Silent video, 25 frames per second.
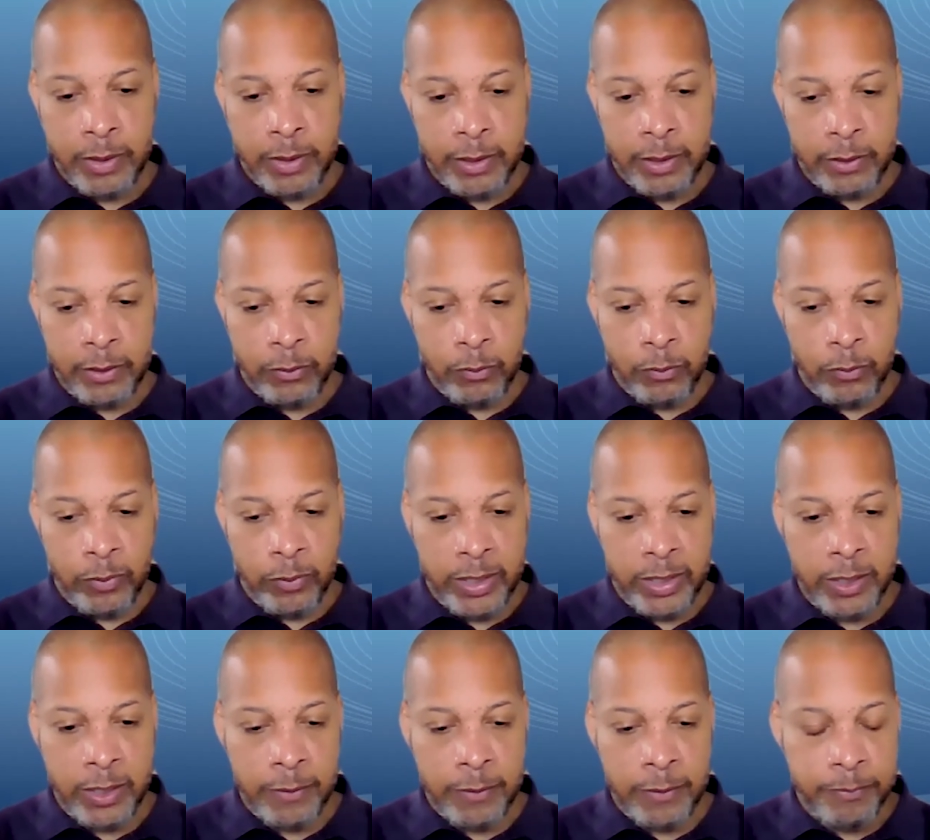
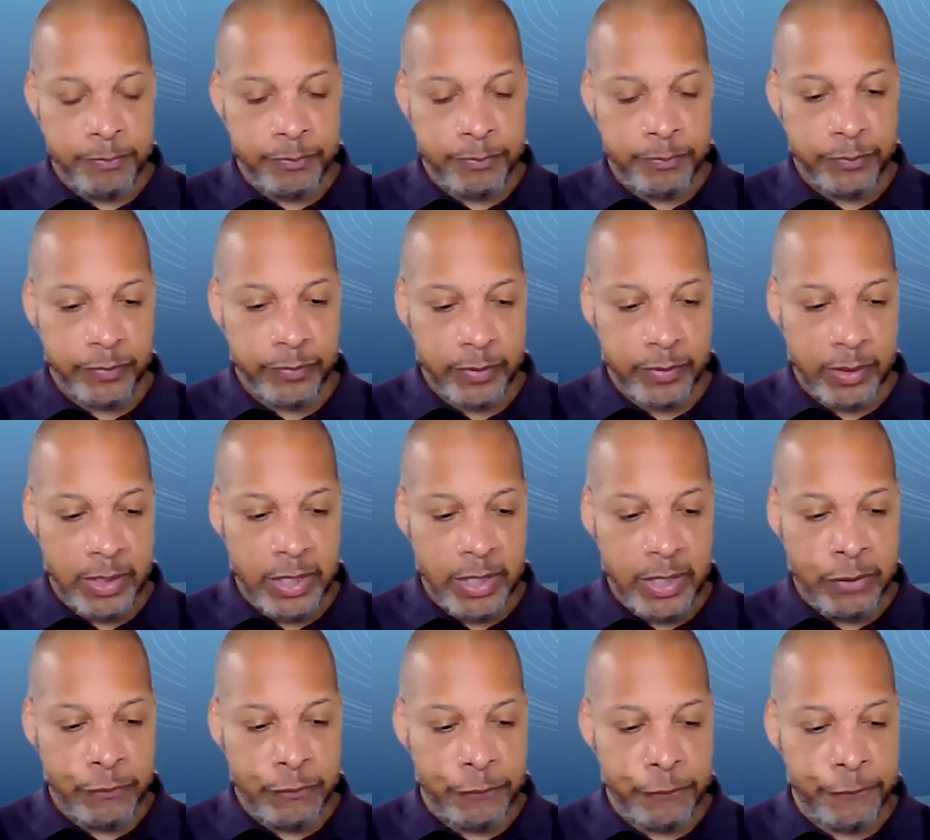We
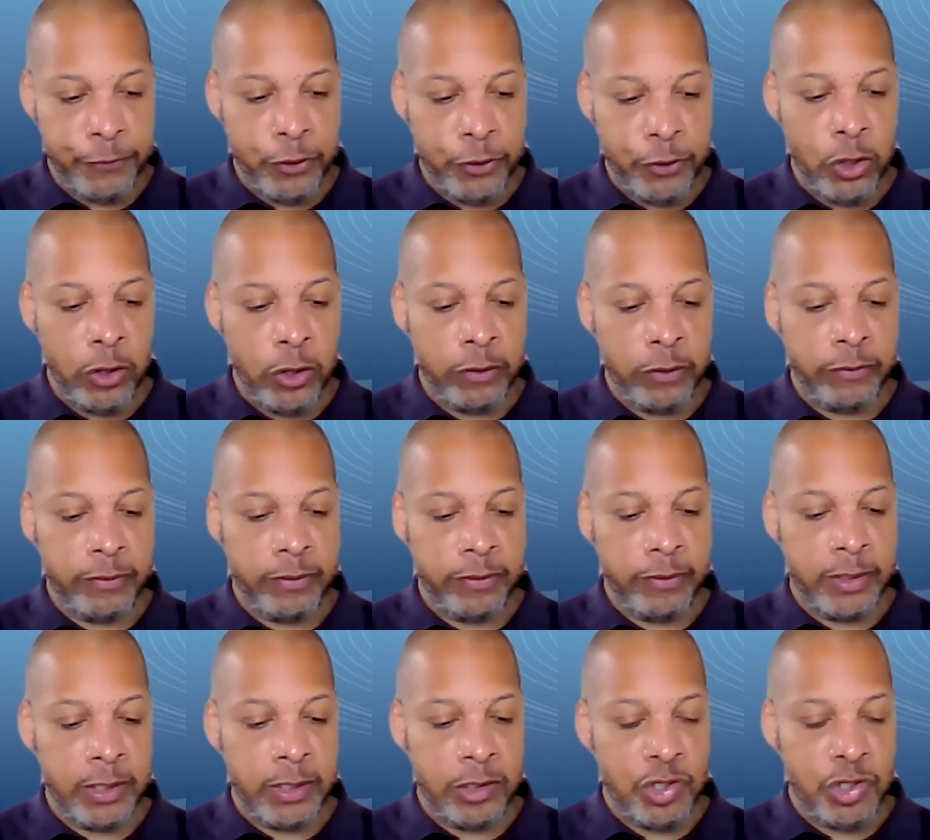inferred
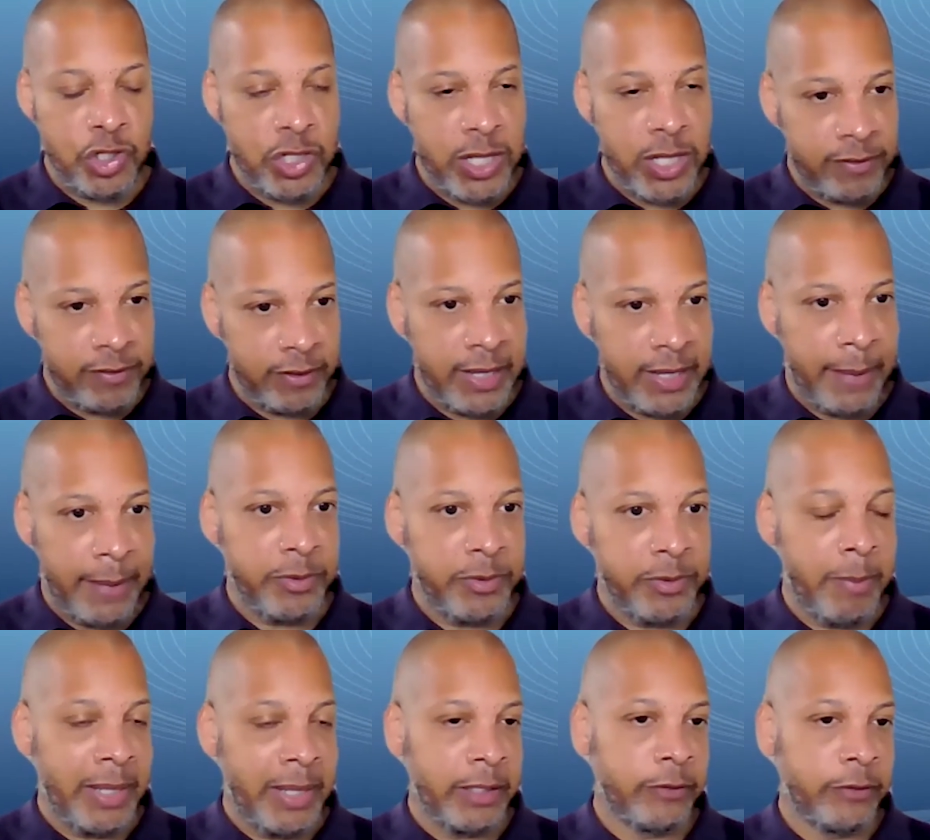the genetic
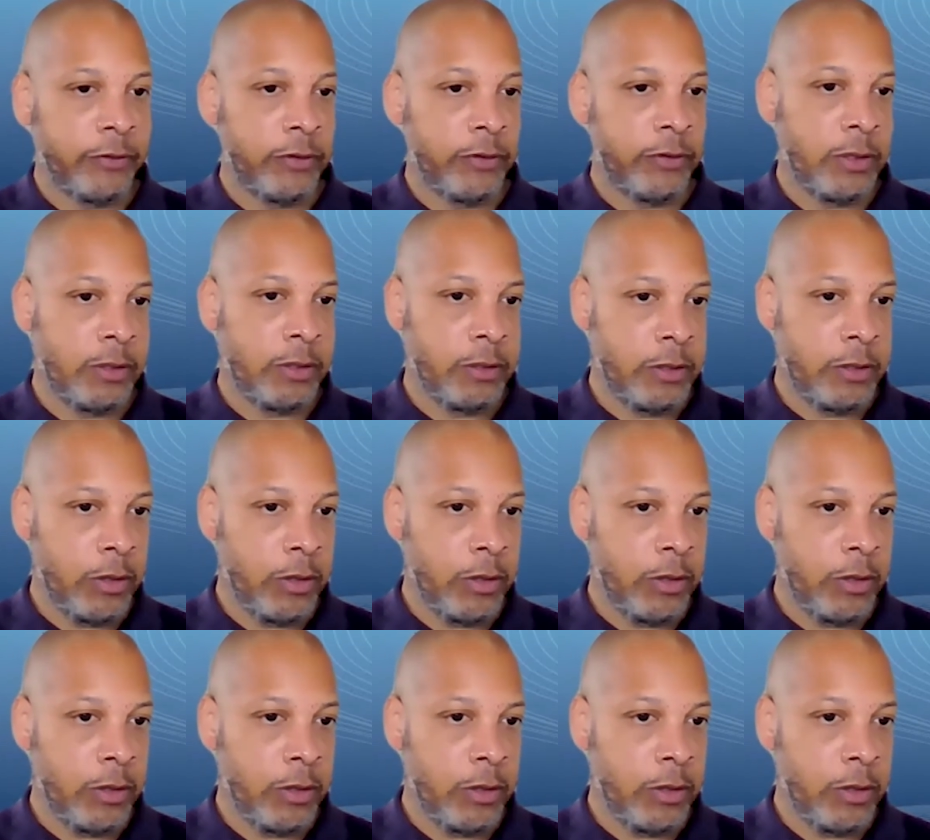abnormality